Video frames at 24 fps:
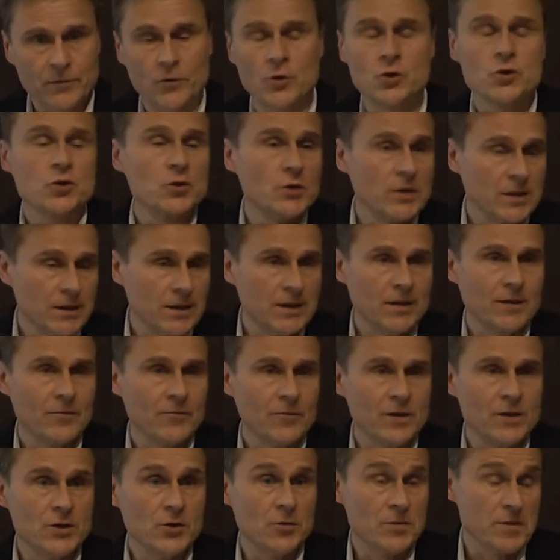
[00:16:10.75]
Fortunately,
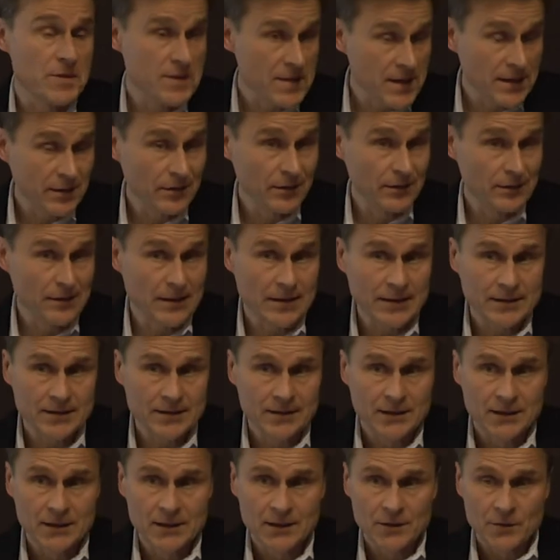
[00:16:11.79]
we don't think that,